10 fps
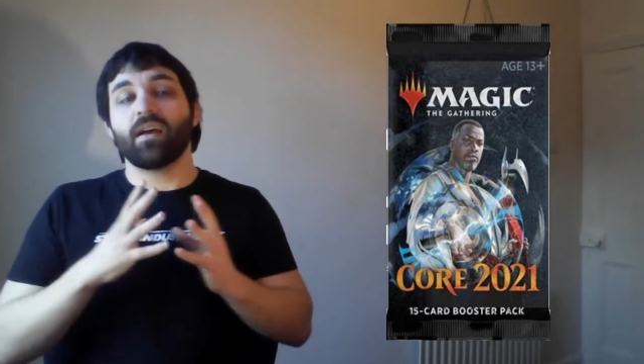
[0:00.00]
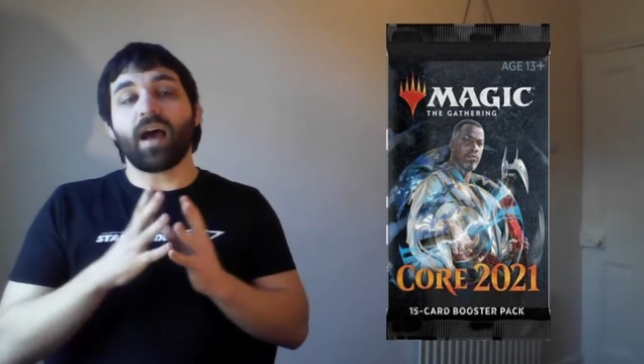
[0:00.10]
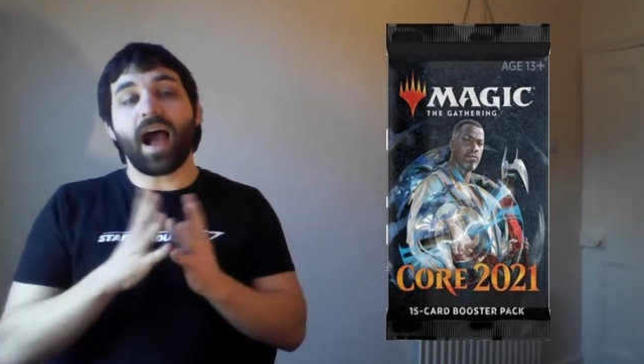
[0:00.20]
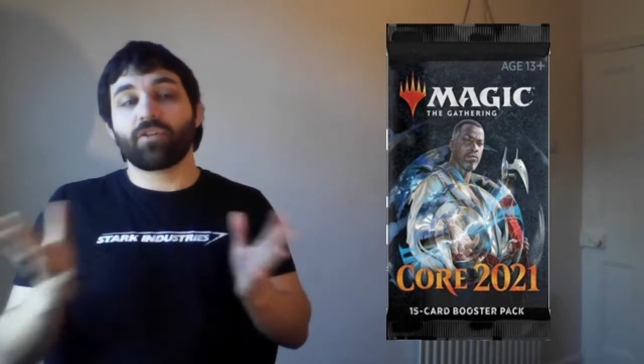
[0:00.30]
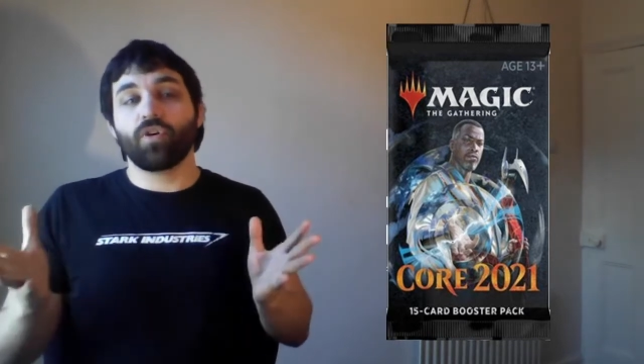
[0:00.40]

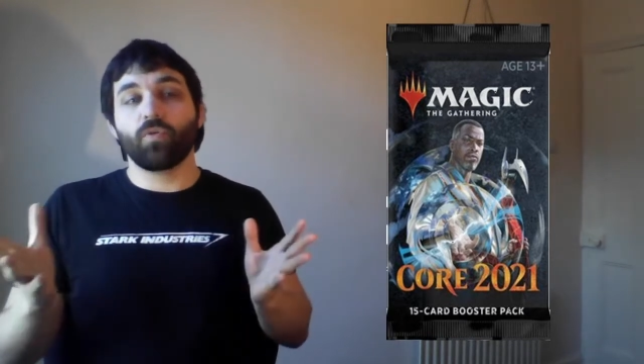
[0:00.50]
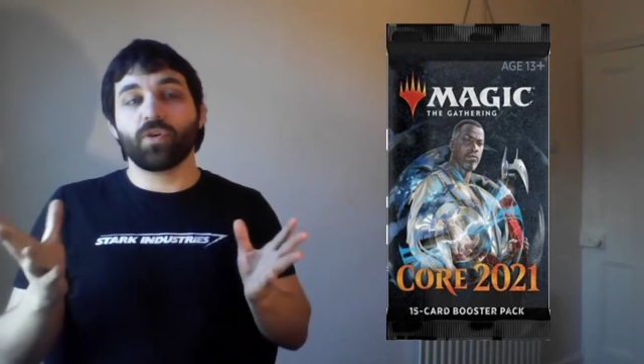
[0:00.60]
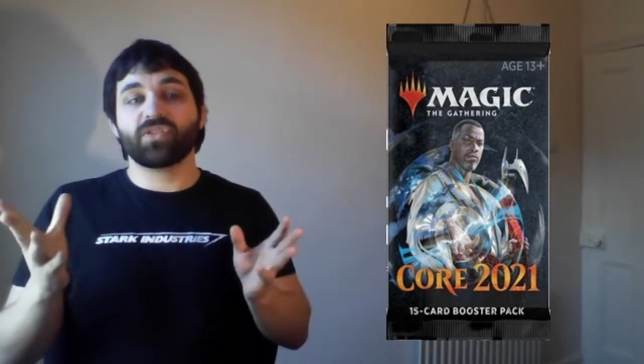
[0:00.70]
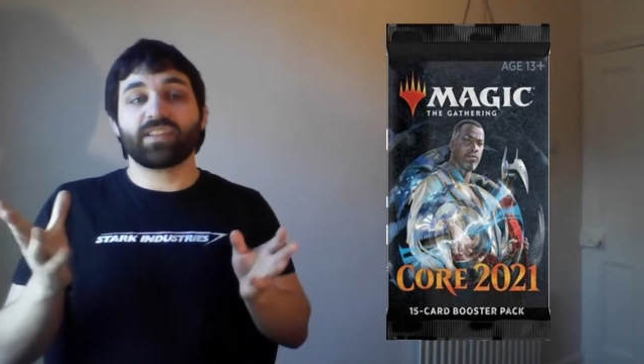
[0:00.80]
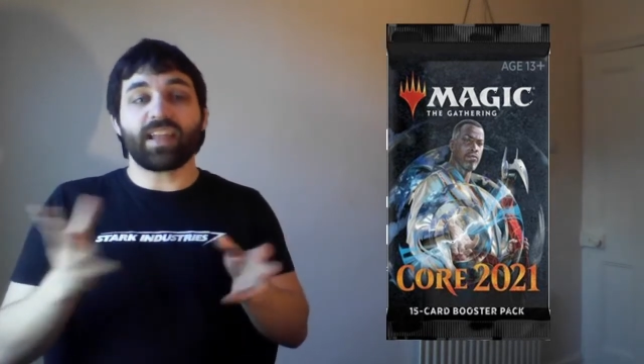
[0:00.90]
aggro
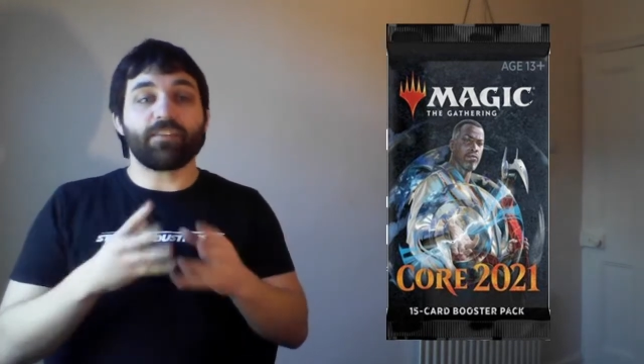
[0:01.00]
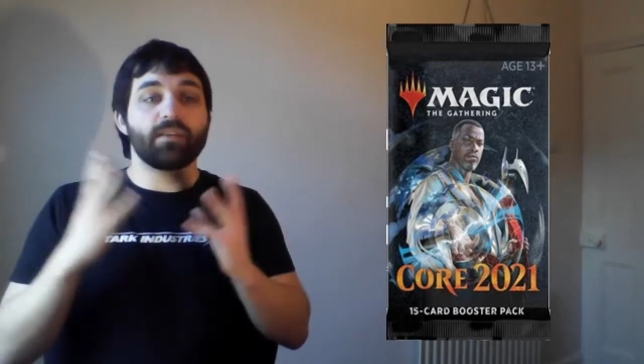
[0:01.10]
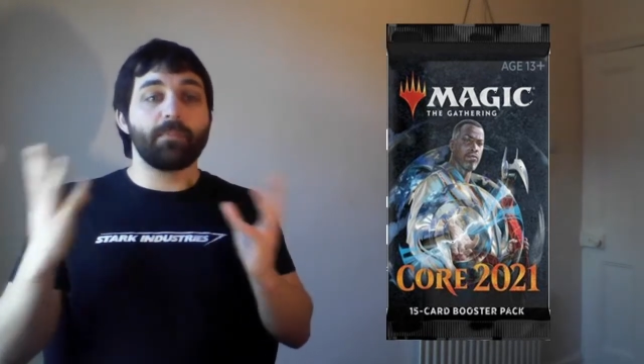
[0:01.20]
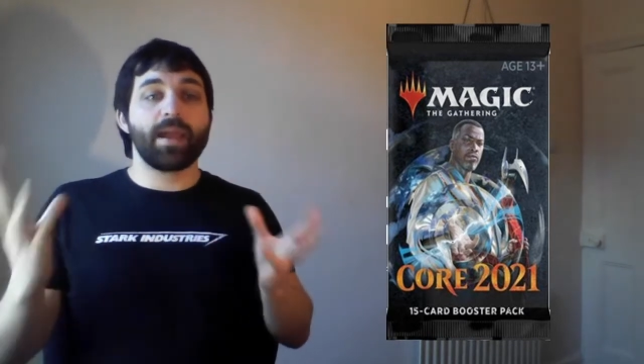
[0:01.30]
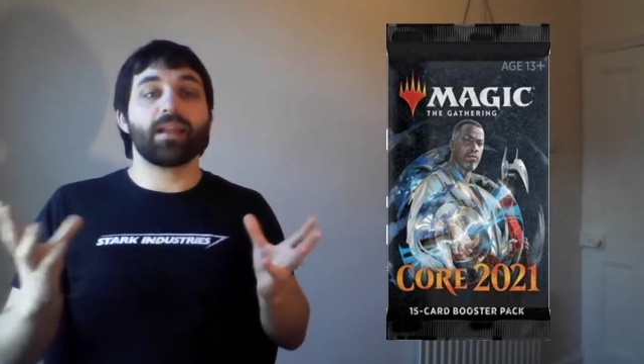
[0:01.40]
was definitely the
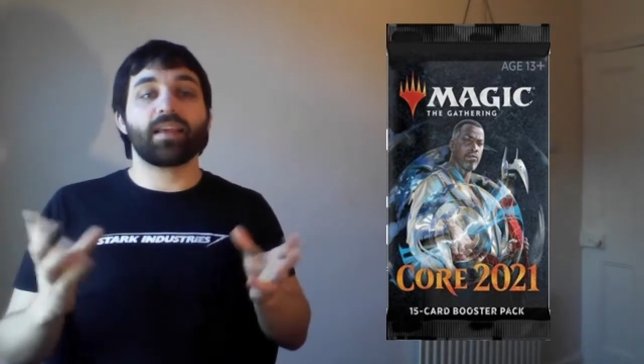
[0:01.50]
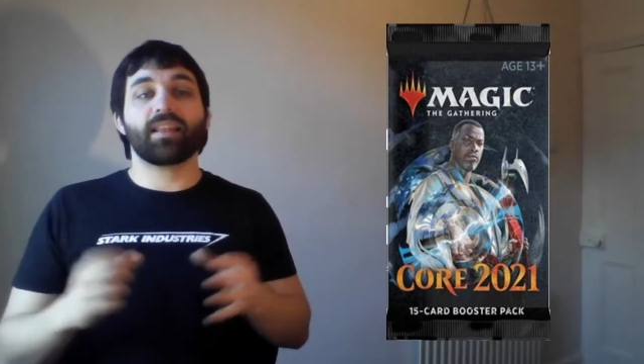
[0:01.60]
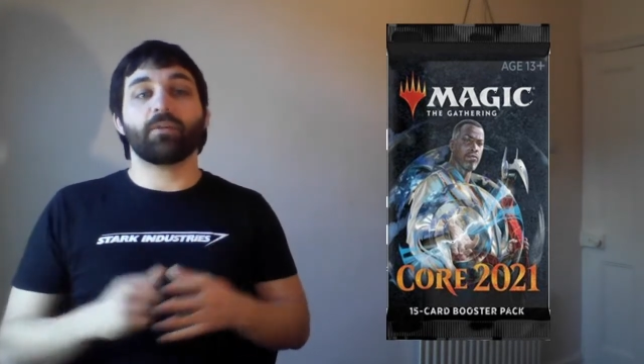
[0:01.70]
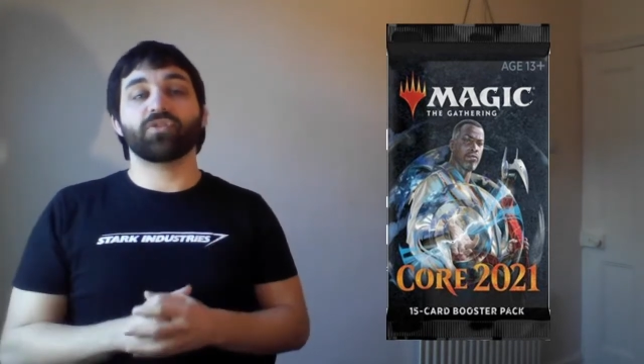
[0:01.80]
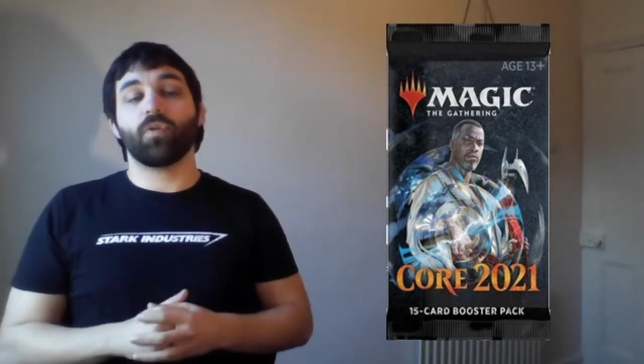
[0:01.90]
main thing
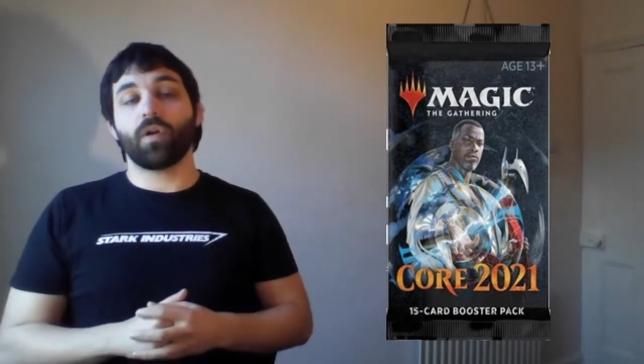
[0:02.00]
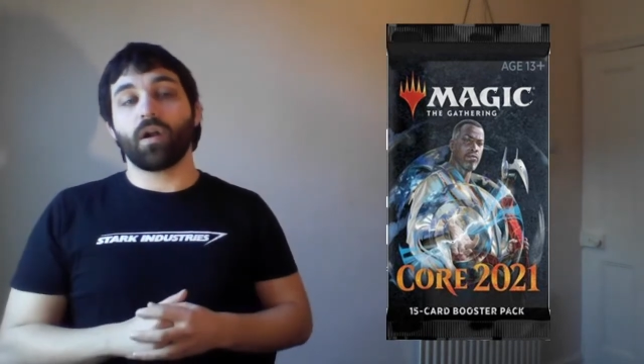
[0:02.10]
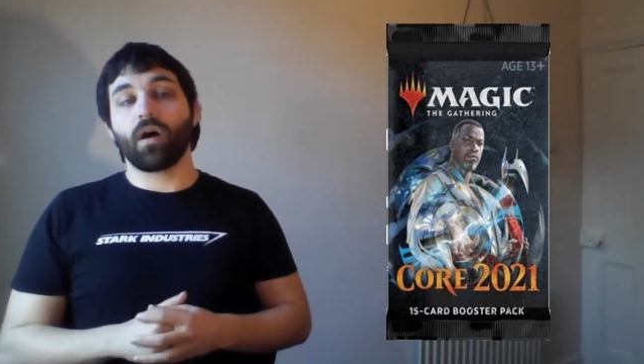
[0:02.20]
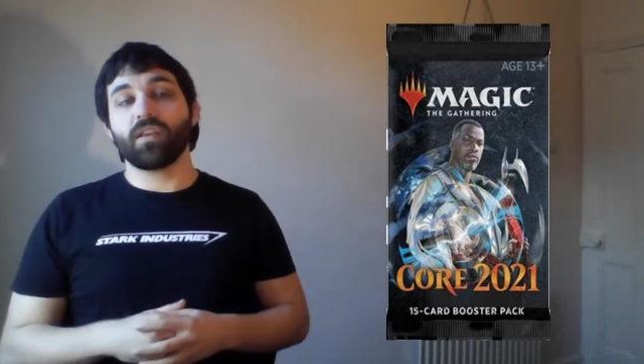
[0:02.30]
that was going on.